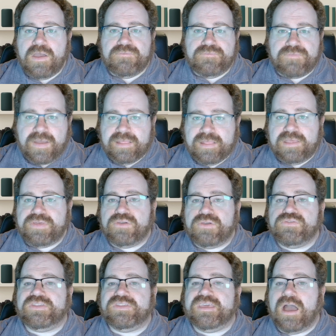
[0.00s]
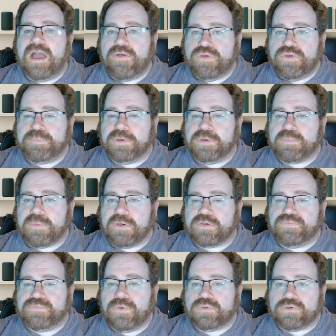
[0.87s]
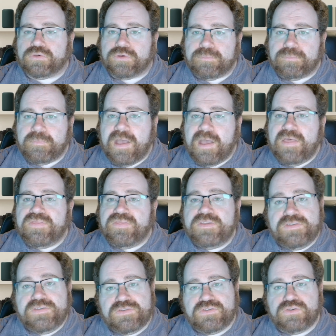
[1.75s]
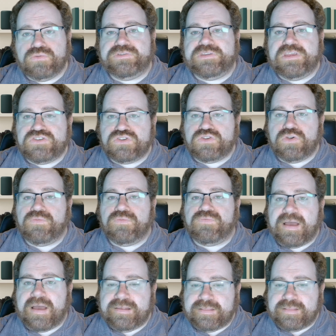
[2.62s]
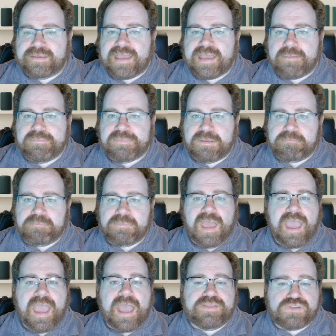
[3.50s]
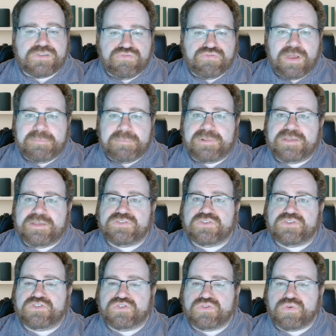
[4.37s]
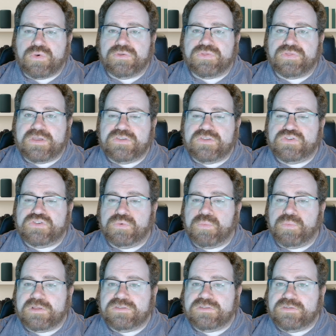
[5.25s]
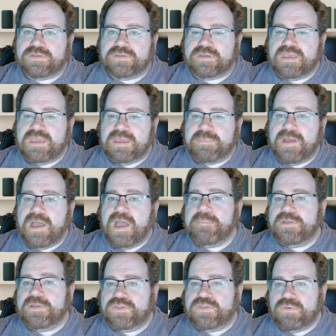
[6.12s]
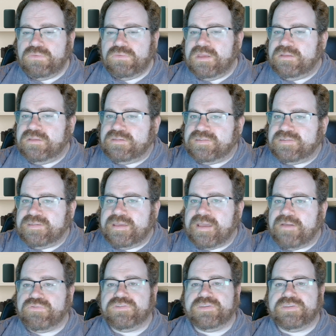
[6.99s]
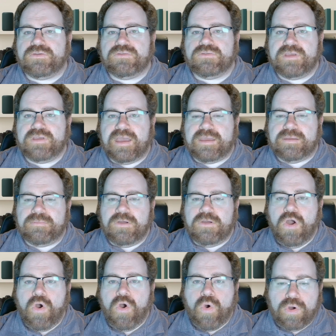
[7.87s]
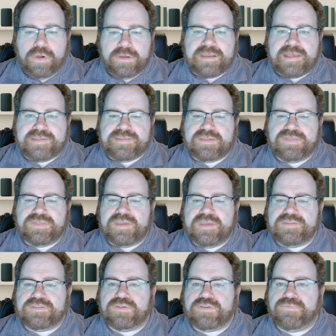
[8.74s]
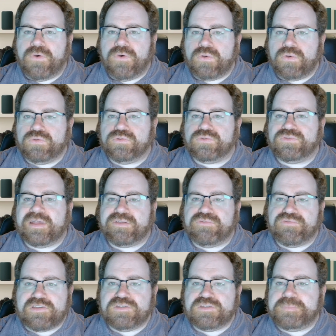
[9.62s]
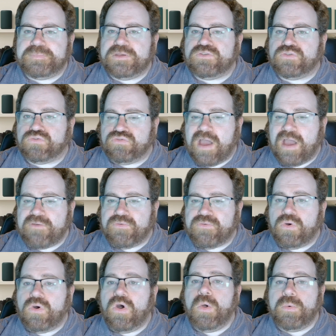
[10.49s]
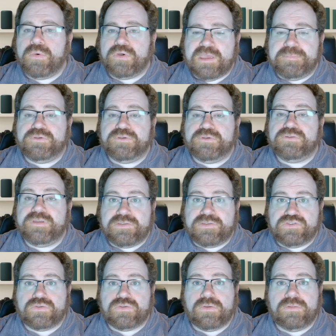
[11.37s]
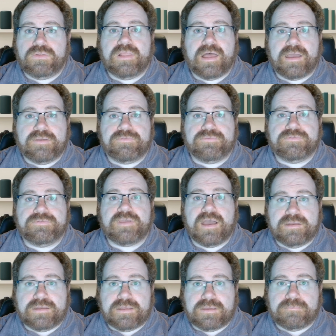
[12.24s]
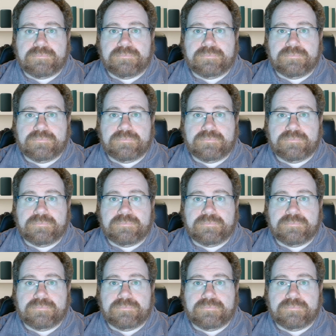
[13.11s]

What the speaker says: Finally, there's the Other Bookmarks folder. This is your digital filing cabinet. It's a great place to store things you want to keep but don't need to see every single day. Organizing these into folders like recipes or travel will keep your digital life tidy.